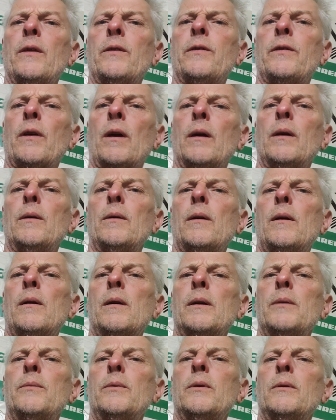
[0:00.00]
So
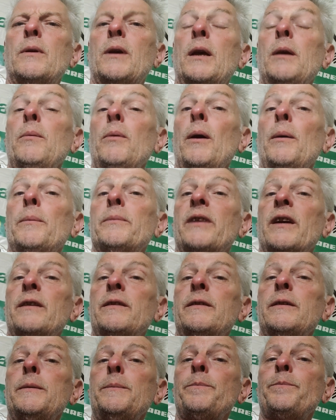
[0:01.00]
I will keep you
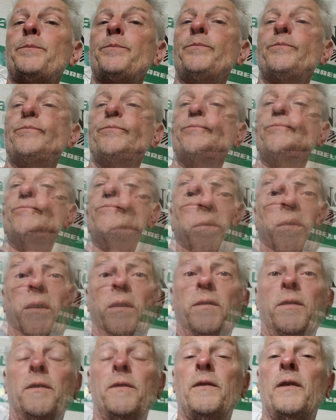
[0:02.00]
updated. If
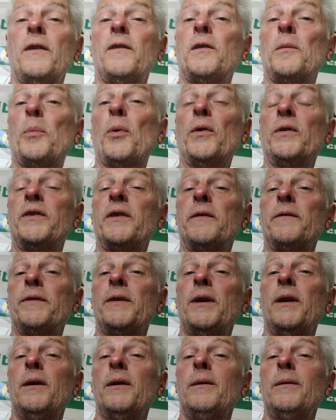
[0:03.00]
this is disappointing
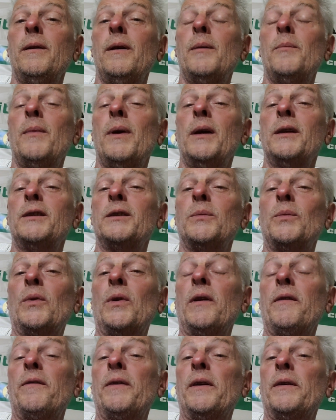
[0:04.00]
for you, imagine
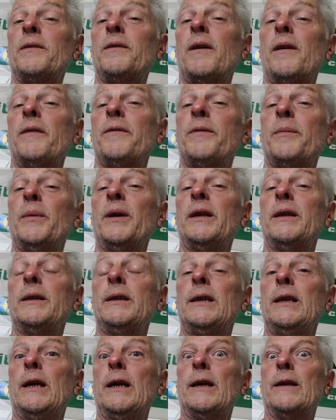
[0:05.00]
what it feels like for
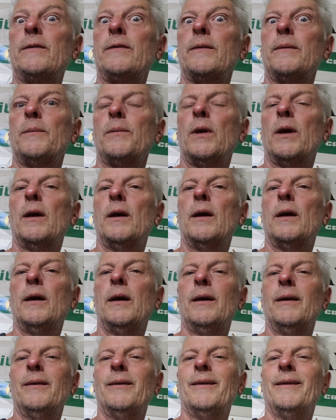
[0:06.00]
me. Yes, I
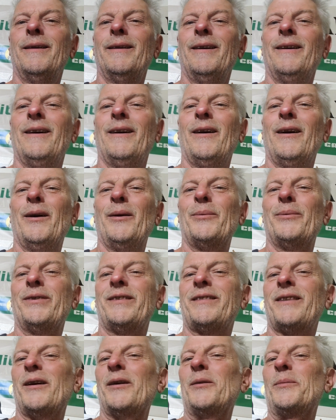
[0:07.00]

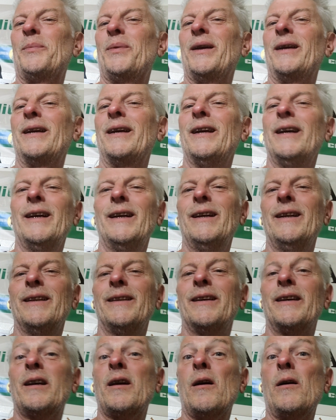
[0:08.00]
was hoping
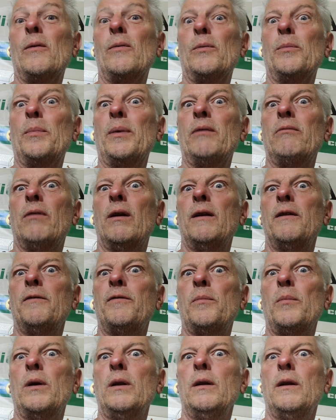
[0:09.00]
the car would be ready
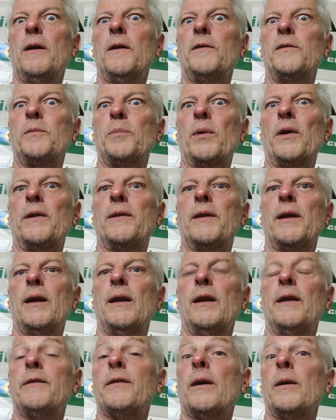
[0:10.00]
for my last birthday.
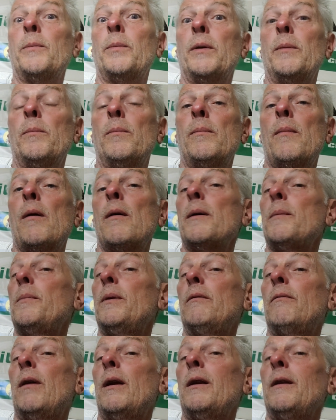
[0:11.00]
Let's hope it might
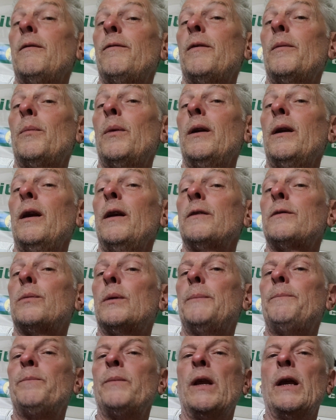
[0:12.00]
be ready for my next
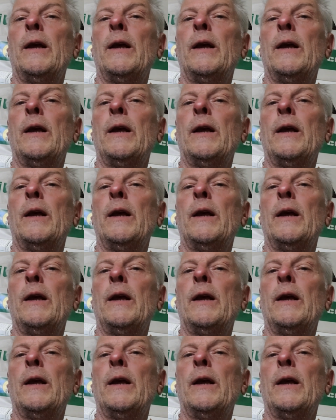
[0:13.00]
one.